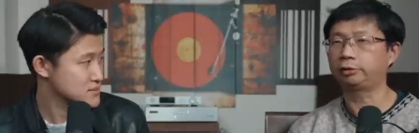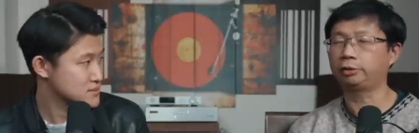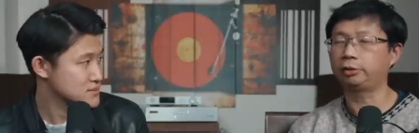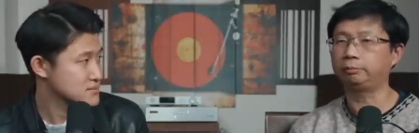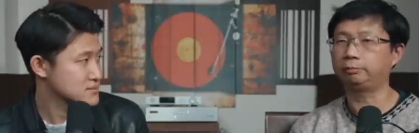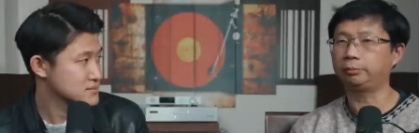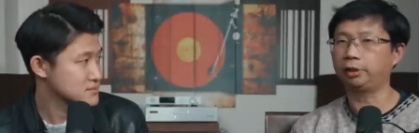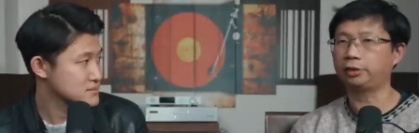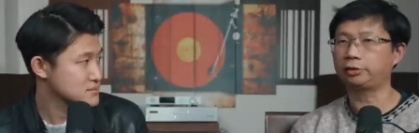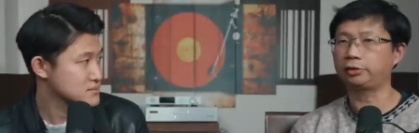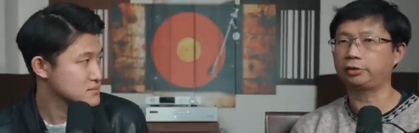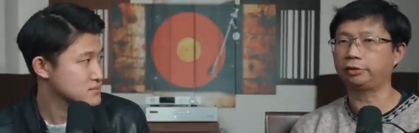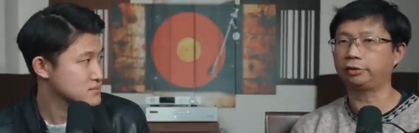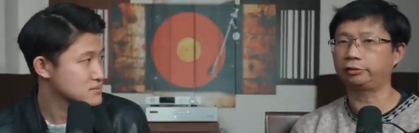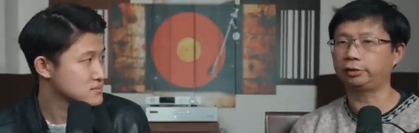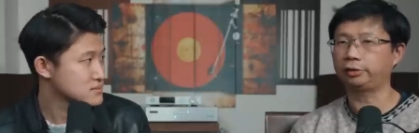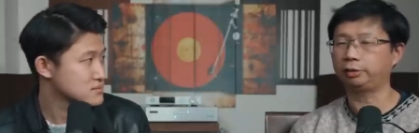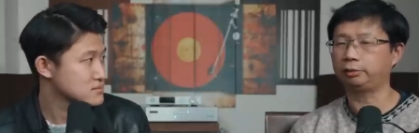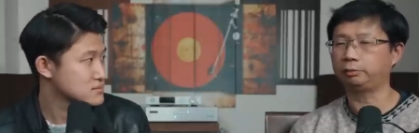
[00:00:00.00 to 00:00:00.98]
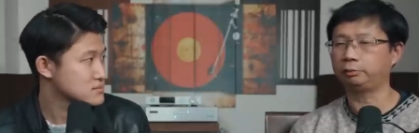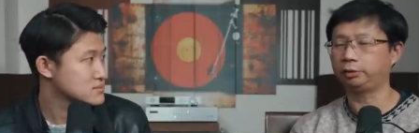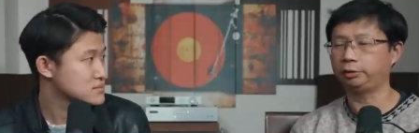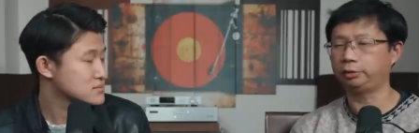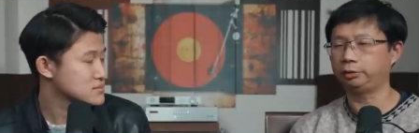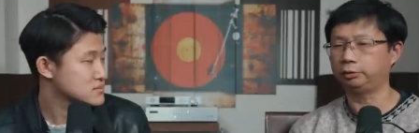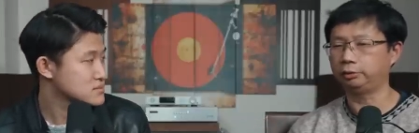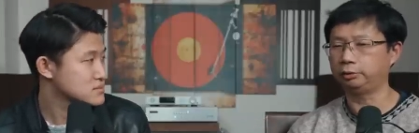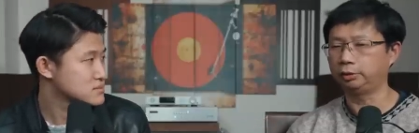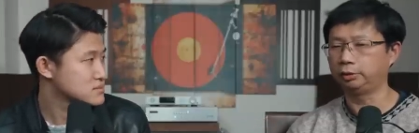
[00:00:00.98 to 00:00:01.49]
Speaker 1: Good match is that when
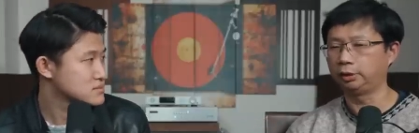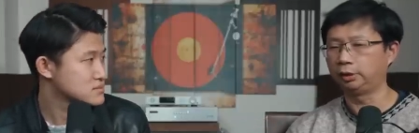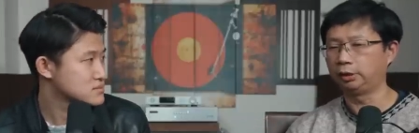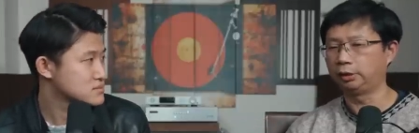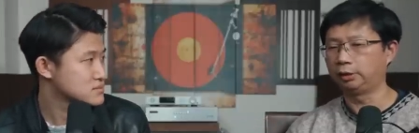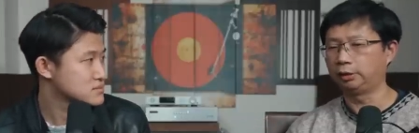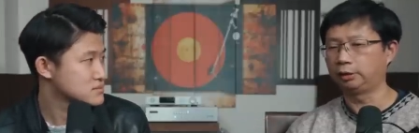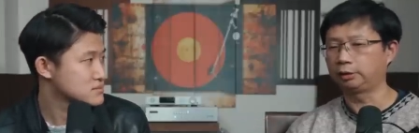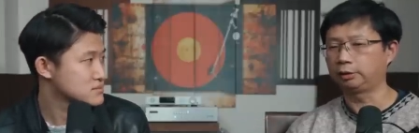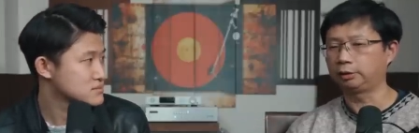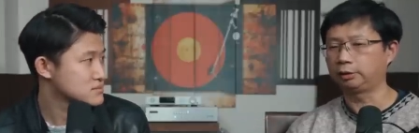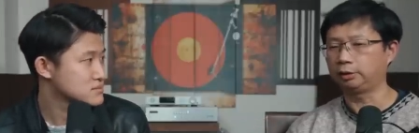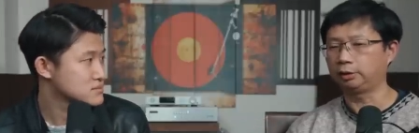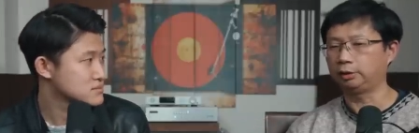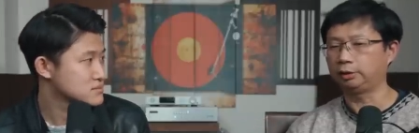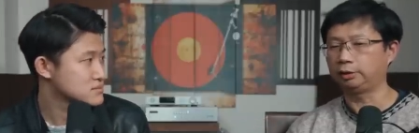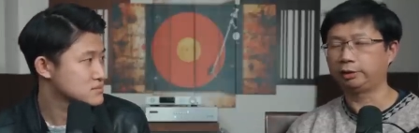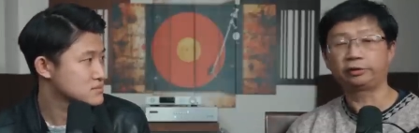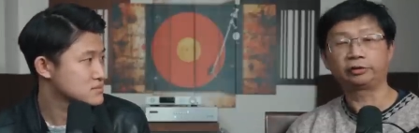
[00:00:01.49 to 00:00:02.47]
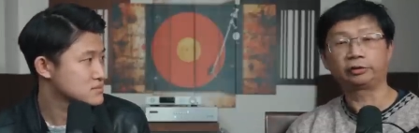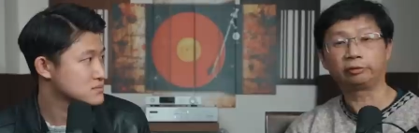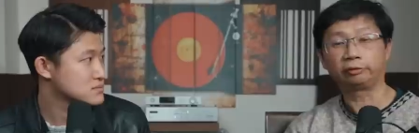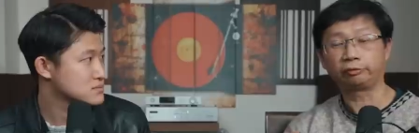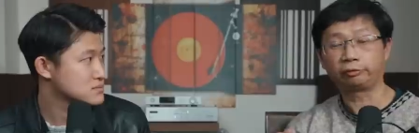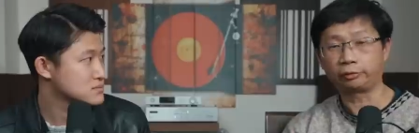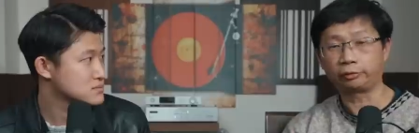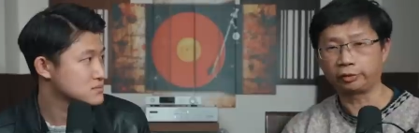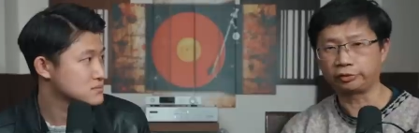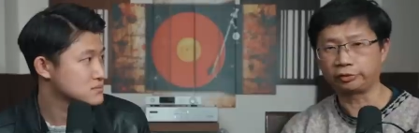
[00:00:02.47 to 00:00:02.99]
you uh, let's
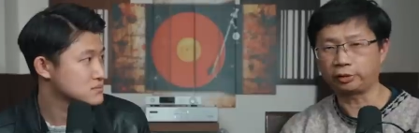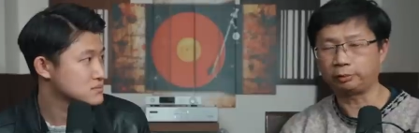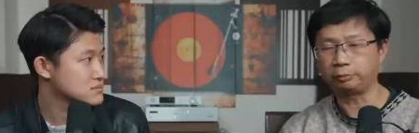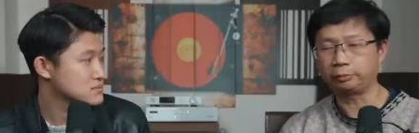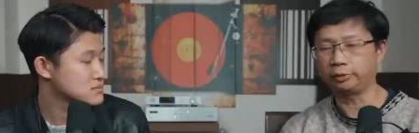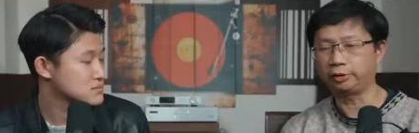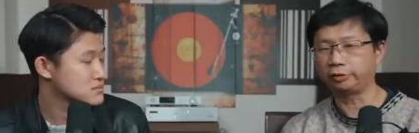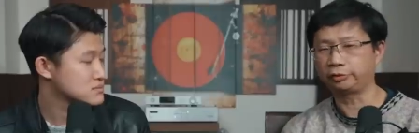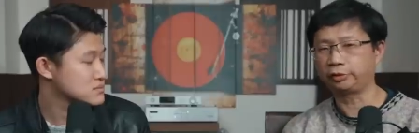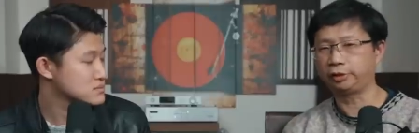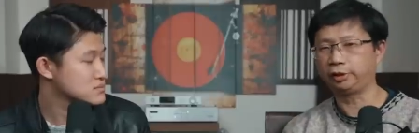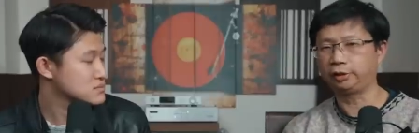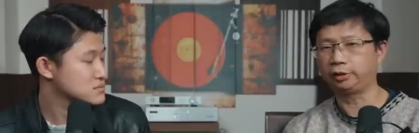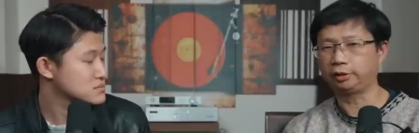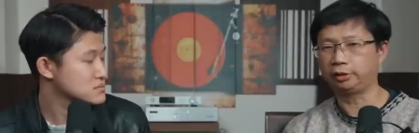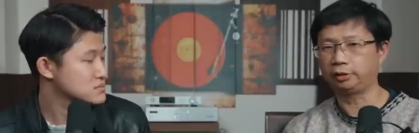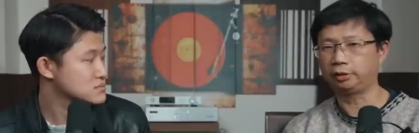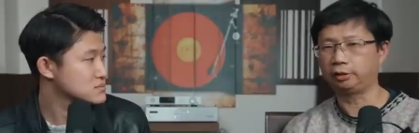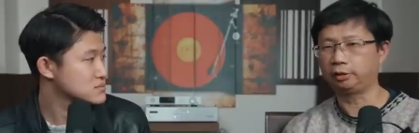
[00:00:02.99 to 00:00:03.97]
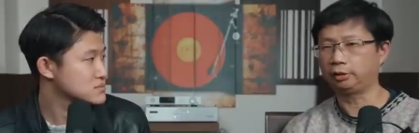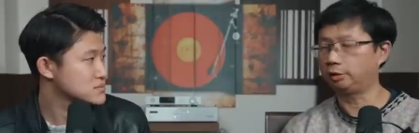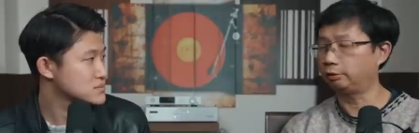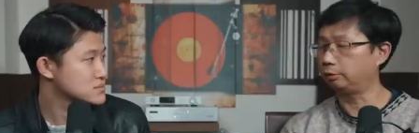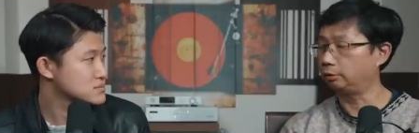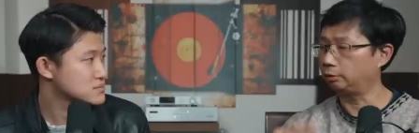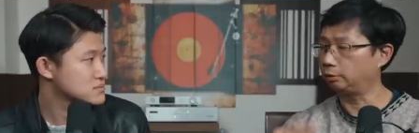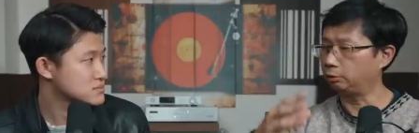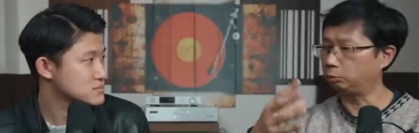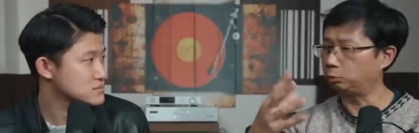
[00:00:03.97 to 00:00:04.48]
for example let's take
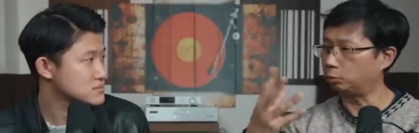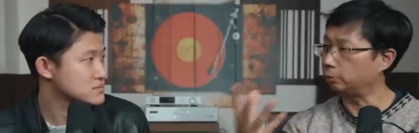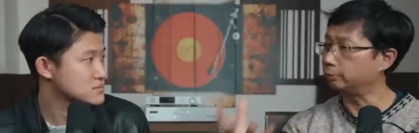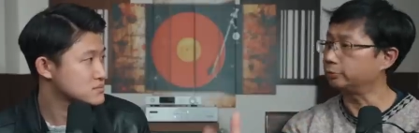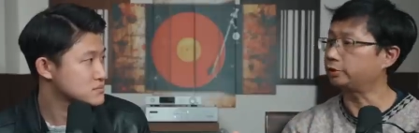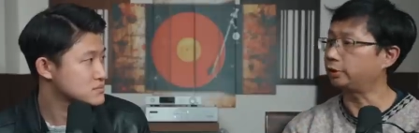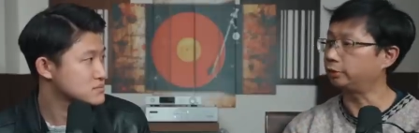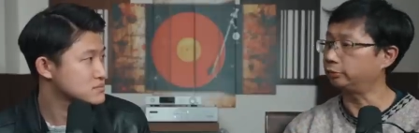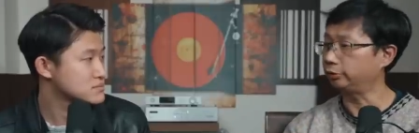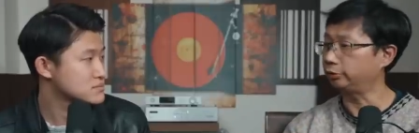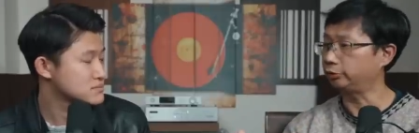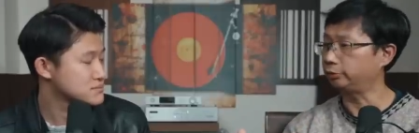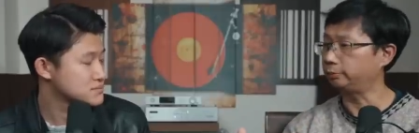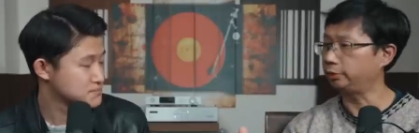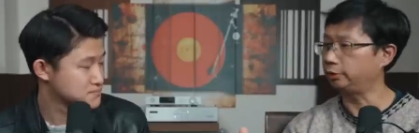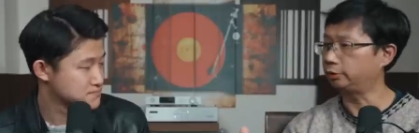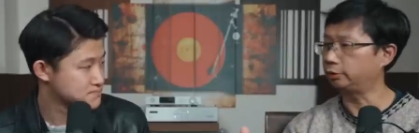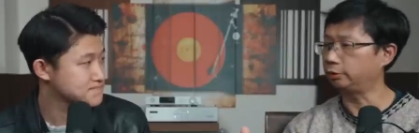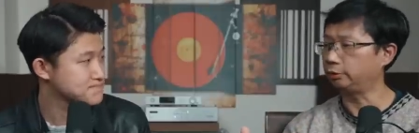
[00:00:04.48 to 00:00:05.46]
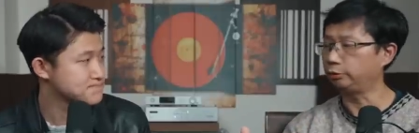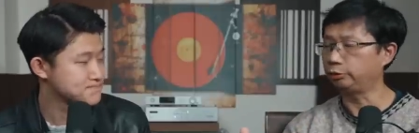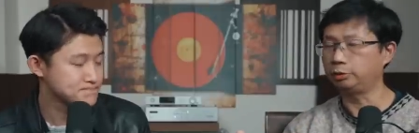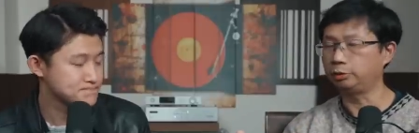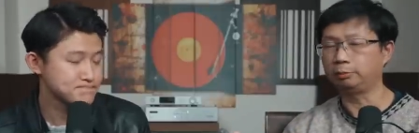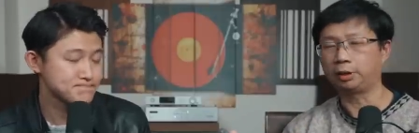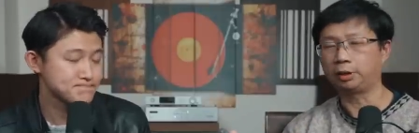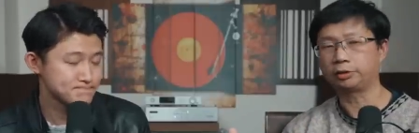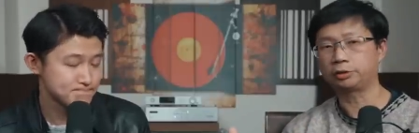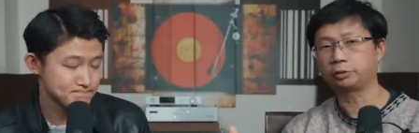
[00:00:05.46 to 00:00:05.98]
a, a warm sounding speaker mm -hmm, you mm -hmm.